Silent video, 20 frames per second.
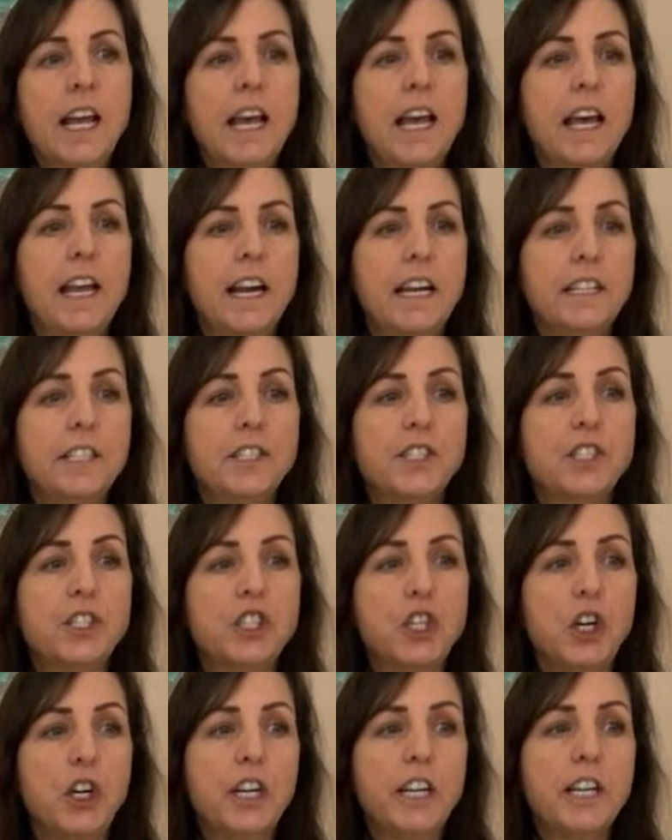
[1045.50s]
and I
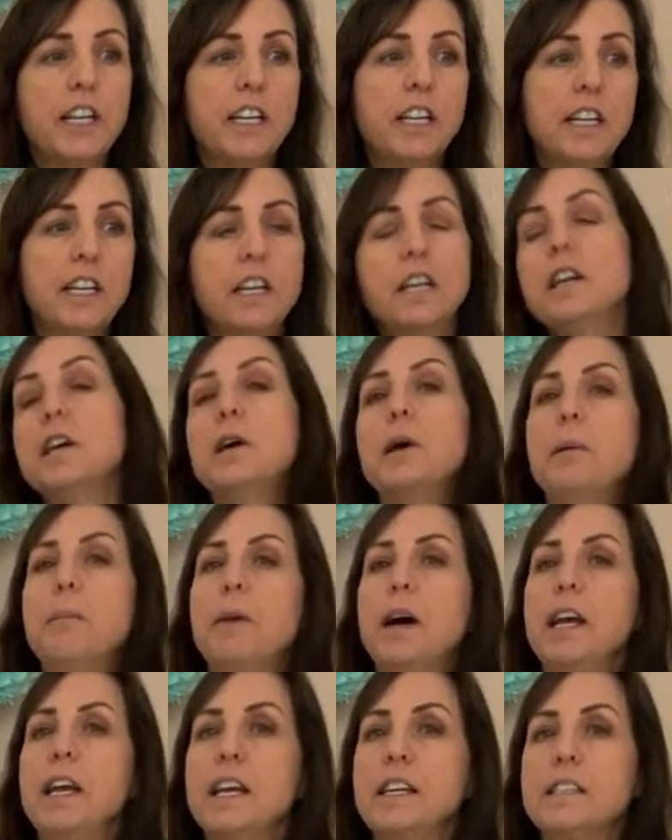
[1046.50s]
started
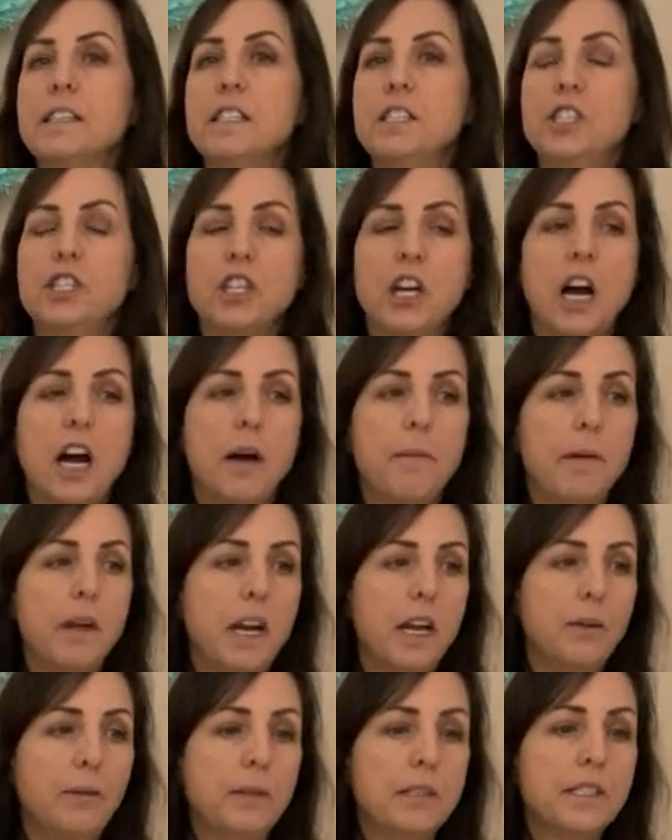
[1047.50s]
my Etsy shop
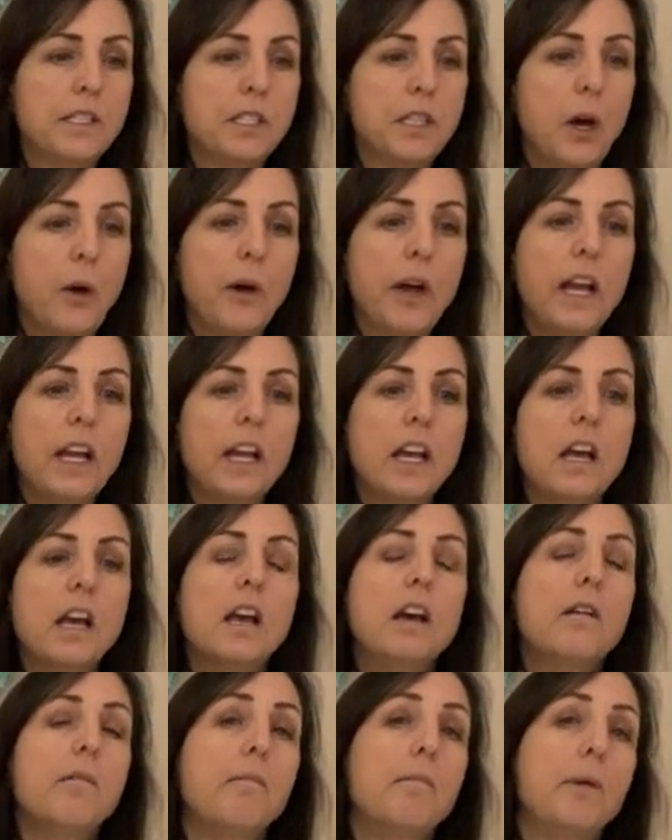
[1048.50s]
and I was sewing
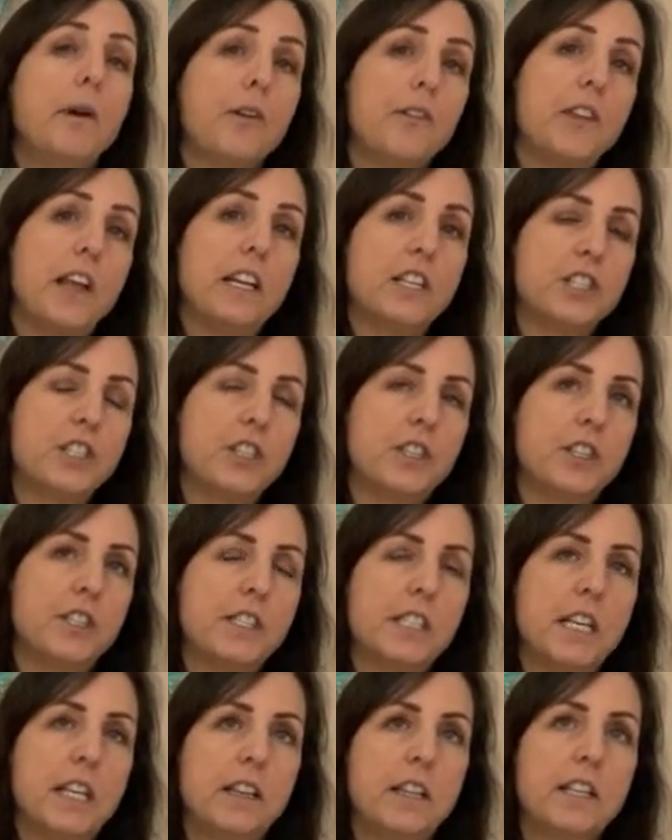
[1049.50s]
birthday
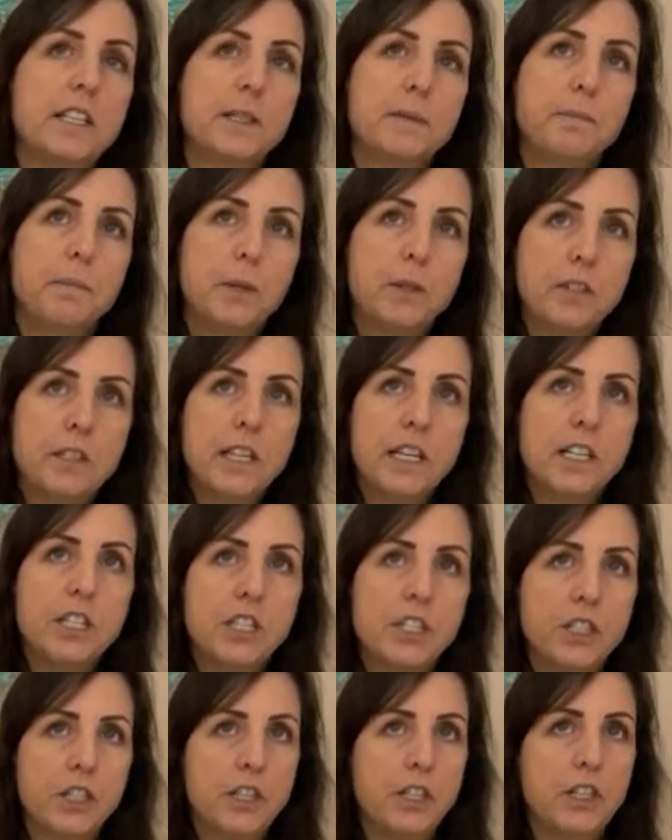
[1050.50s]
shirts, and this birthday
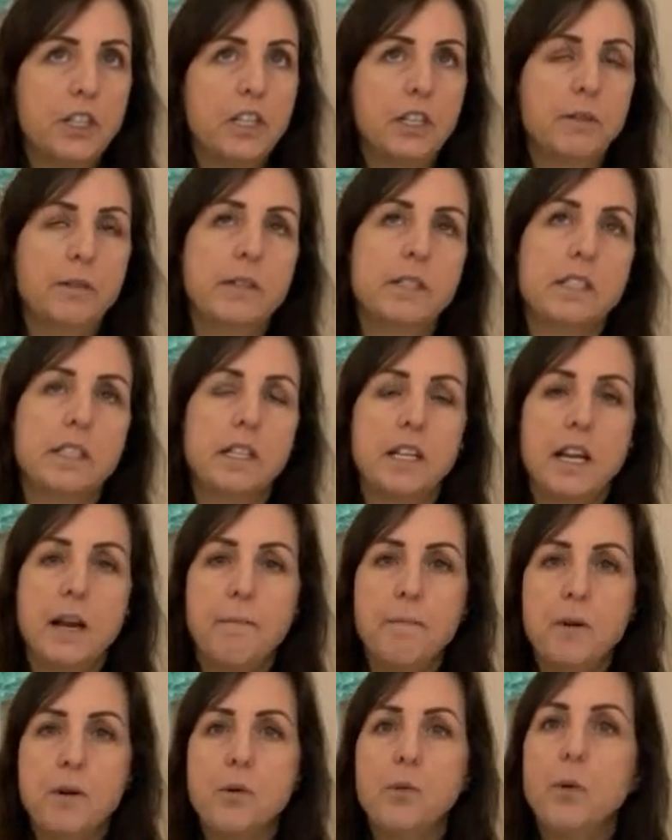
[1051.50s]
shirt, it was a
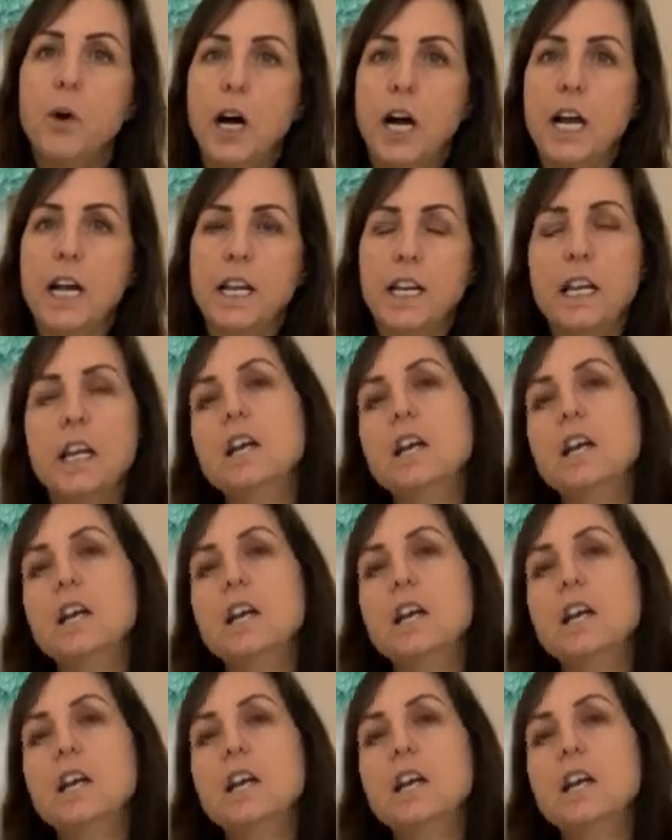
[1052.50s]
#1